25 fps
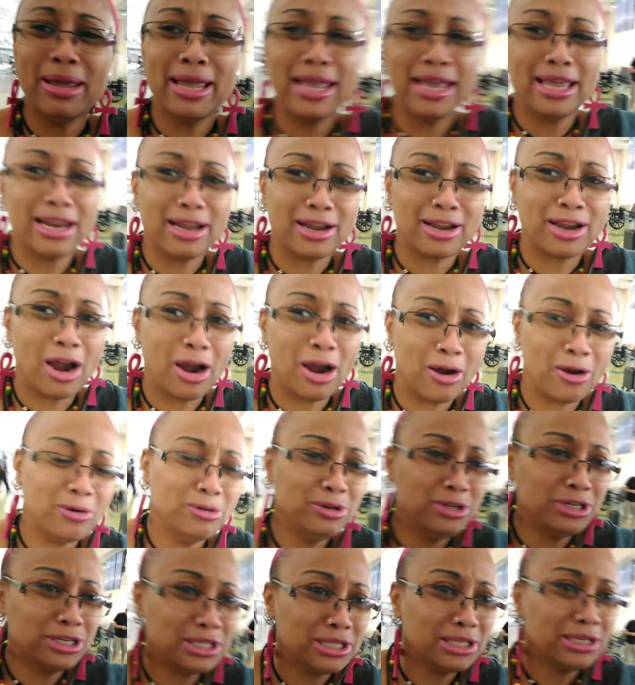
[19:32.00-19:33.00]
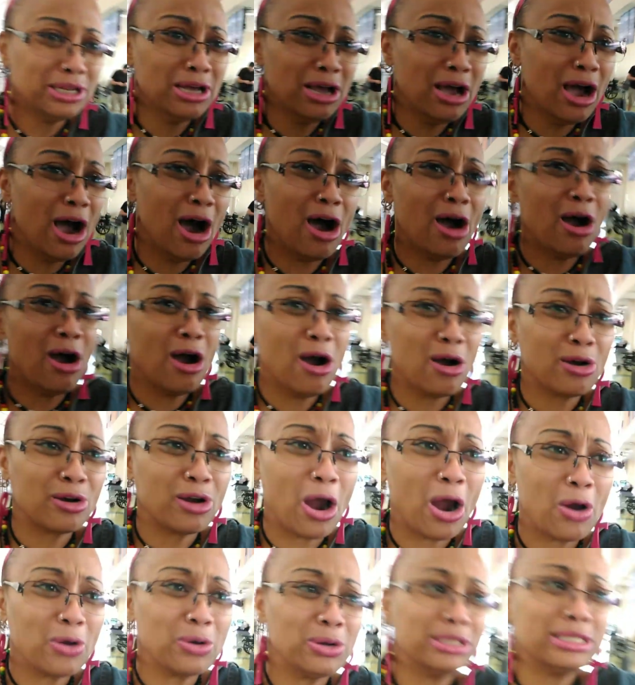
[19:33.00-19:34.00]
me get a curse, a, a
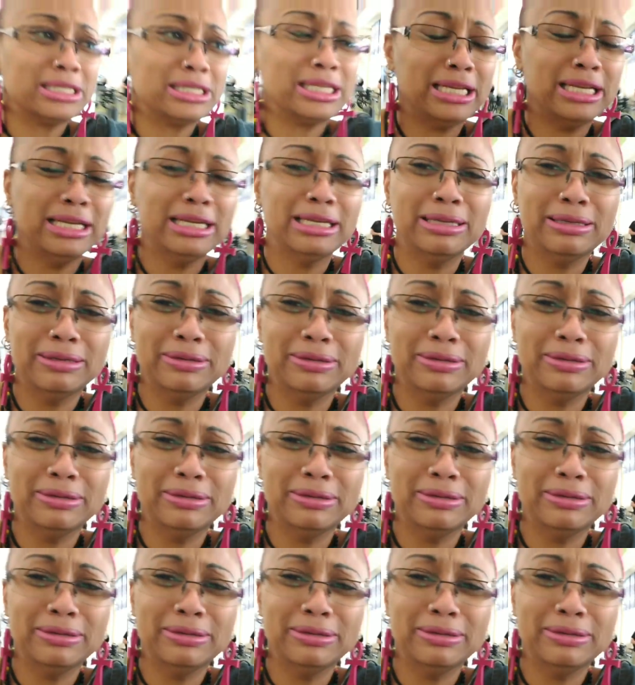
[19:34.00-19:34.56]
courtesy